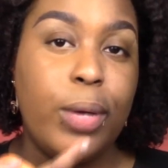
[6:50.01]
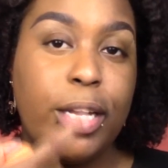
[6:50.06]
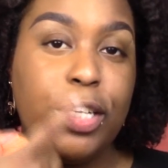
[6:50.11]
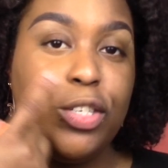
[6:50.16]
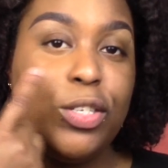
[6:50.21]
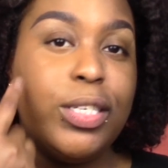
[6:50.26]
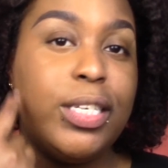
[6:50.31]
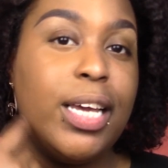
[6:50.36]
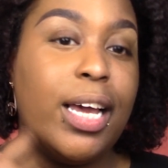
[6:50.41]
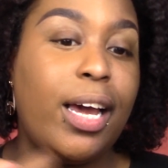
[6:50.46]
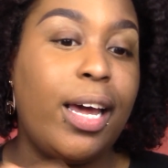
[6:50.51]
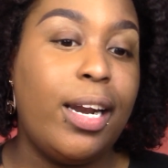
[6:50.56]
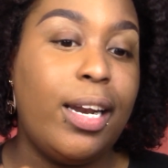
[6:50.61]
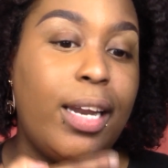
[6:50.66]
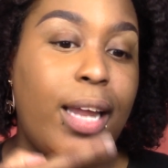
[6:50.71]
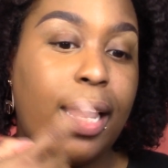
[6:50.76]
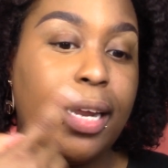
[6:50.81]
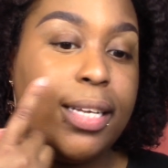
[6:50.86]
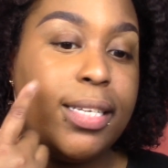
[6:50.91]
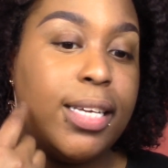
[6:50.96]
as you can see, I got a
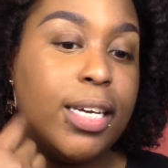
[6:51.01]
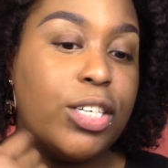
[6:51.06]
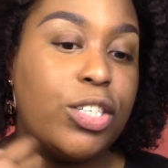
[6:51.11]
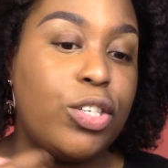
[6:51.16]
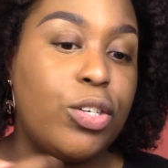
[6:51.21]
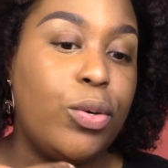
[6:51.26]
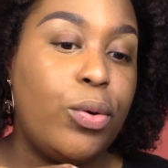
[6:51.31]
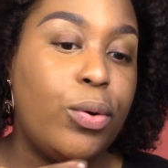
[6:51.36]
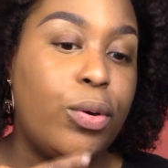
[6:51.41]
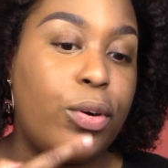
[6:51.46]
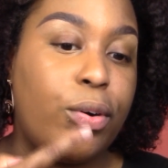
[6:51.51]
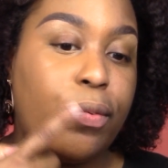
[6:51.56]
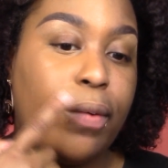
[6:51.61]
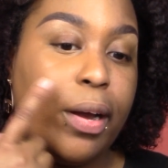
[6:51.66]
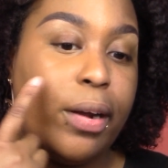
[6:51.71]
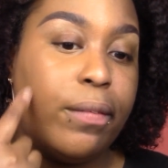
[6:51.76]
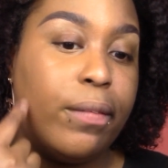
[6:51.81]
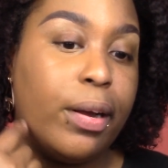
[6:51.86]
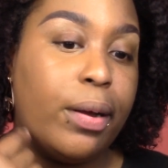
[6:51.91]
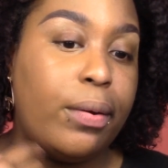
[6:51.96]
lot of texture going on
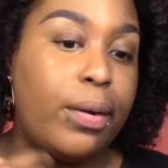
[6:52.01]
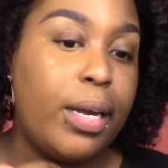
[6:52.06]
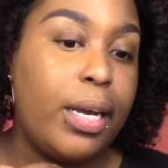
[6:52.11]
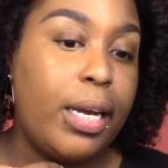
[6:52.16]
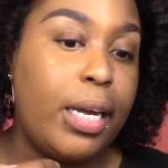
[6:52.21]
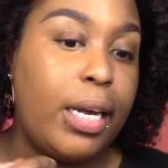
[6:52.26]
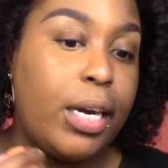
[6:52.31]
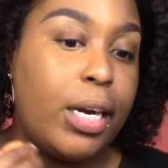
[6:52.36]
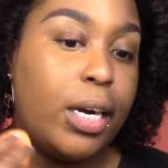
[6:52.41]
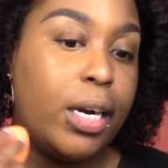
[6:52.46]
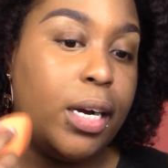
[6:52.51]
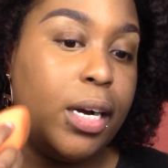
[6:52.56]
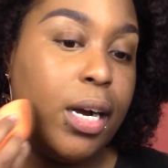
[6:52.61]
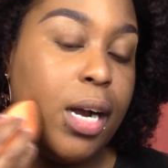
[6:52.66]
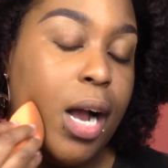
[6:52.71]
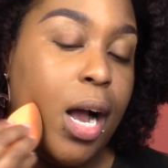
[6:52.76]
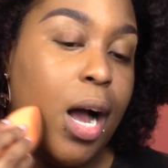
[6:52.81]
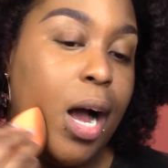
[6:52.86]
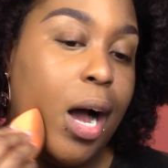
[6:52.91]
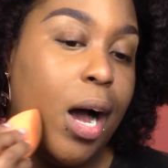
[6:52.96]
right around here
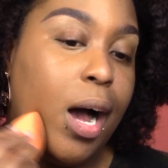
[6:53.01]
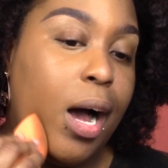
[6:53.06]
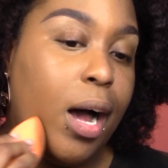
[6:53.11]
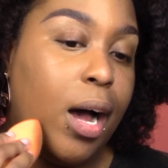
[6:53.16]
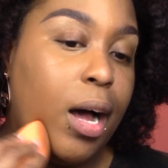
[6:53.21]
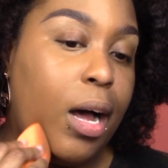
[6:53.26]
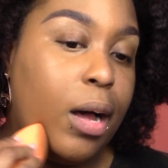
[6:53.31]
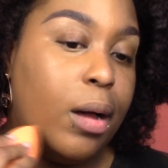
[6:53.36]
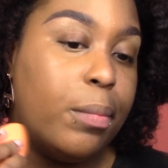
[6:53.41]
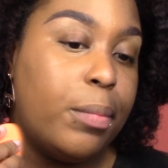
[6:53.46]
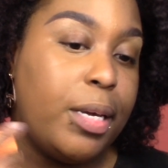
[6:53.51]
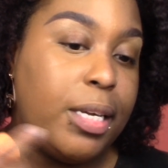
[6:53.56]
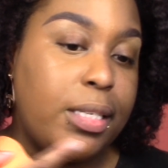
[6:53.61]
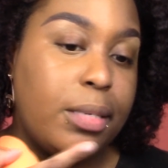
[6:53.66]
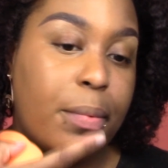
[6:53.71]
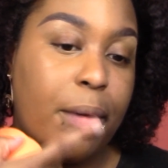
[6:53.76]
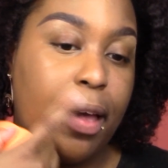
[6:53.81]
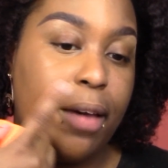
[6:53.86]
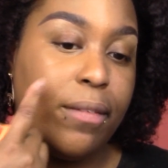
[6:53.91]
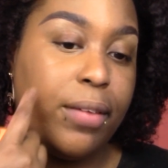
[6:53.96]
because
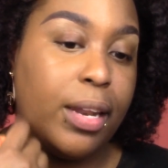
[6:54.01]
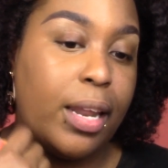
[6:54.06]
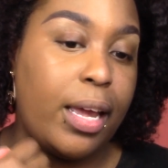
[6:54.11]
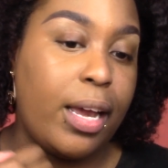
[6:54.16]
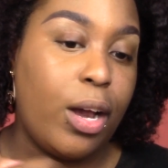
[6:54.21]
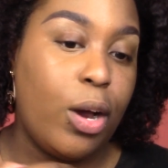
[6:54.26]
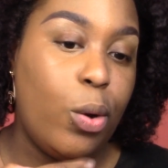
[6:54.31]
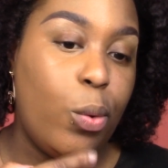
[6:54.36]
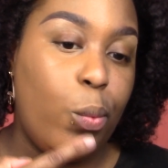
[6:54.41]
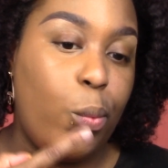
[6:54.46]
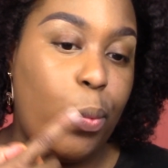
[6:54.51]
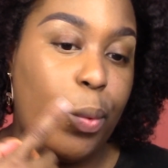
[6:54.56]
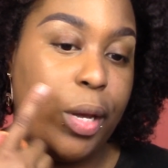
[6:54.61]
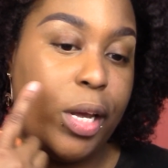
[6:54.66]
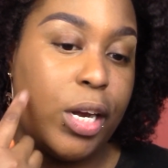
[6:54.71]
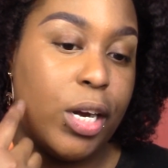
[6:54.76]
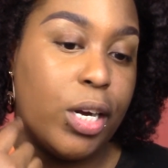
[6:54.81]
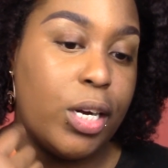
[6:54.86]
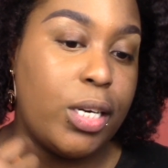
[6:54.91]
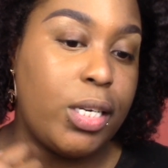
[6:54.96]
I'm having like a
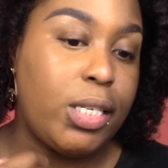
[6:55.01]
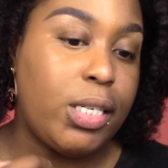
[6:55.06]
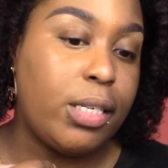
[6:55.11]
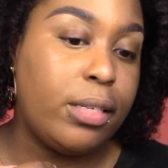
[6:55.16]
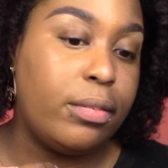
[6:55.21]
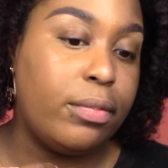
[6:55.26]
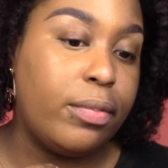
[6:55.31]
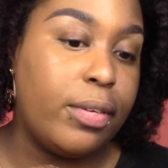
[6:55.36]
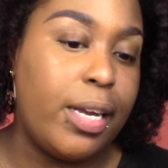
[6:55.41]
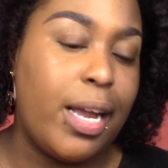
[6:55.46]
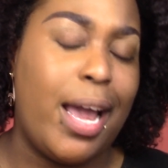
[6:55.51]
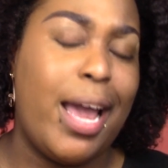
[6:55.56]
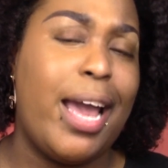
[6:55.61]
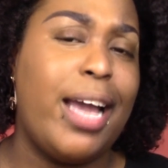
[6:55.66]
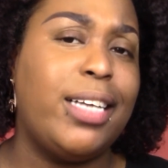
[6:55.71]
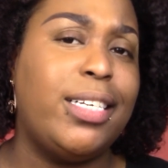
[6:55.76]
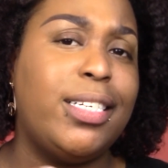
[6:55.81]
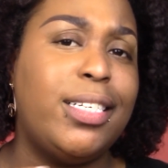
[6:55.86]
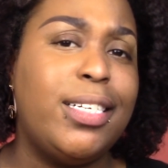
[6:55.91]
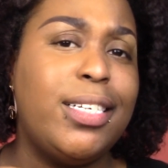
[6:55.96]
weird
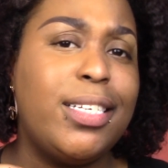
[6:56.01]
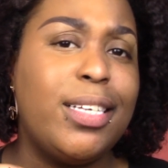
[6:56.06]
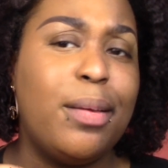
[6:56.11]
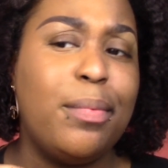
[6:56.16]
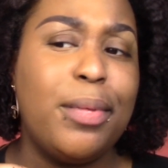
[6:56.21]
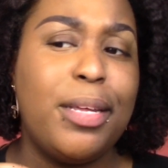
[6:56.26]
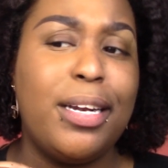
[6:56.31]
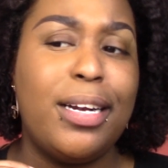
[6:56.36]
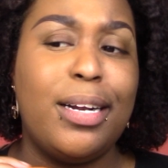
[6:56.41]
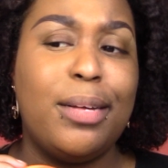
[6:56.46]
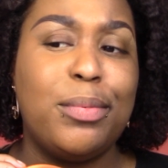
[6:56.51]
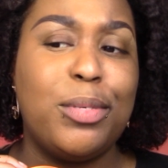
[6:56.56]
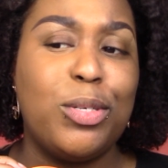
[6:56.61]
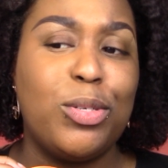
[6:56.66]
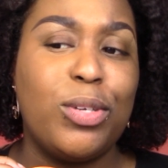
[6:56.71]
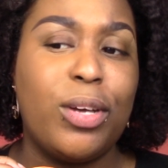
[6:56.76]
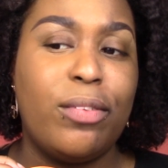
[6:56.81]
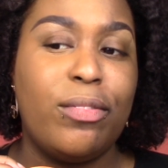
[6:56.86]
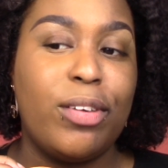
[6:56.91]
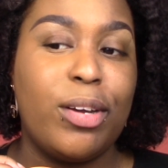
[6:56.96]
reaction to something and I'm
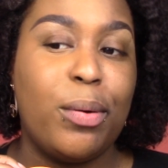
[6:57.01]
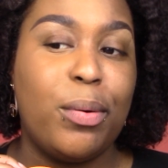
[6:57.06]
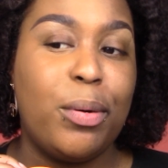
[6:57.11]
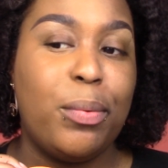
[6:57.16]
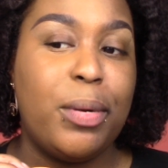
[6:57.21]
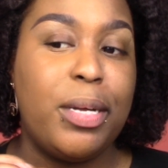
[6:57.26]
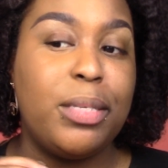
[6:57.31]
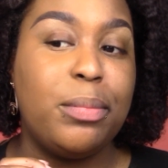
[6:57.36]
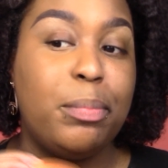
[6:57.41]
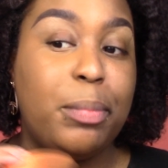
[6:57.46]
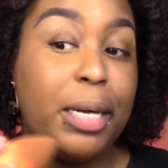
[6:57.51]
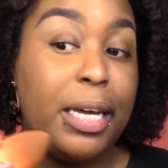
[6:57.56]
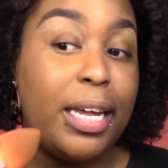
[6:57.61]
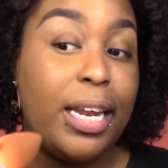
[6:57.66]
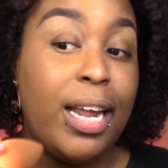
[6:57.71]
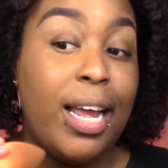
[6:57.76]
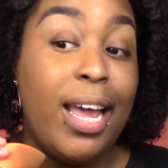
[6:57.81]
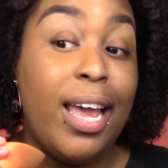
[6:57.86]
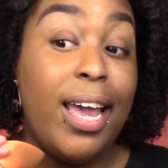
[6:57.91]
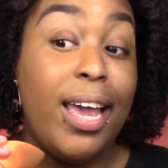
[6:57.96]
still trying to figure out what it was.
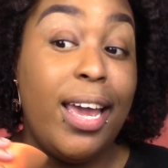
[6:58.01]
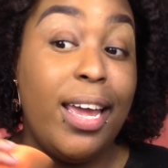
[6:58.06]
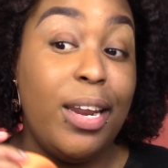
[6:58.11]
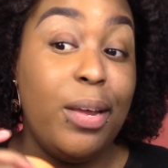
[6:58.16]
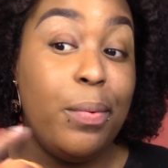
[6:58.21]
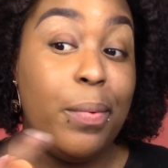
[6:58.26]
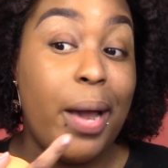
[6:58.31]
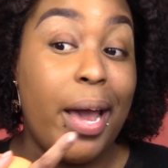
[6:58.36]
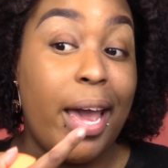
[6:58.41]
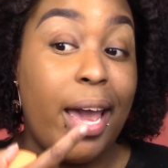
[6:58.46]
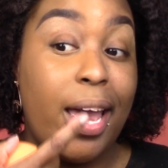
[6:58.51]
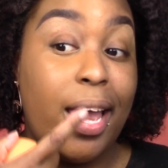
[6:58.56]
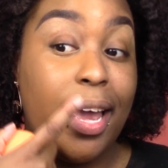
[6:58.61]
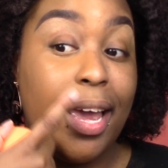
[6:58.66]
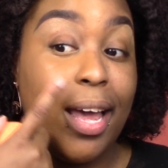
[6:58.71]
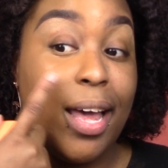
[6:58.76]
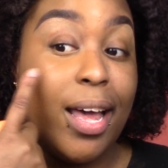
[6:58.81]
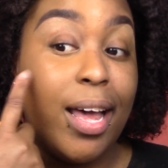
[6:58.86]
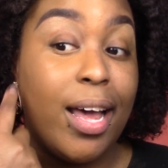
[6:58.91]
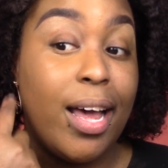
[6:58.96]
But anyway,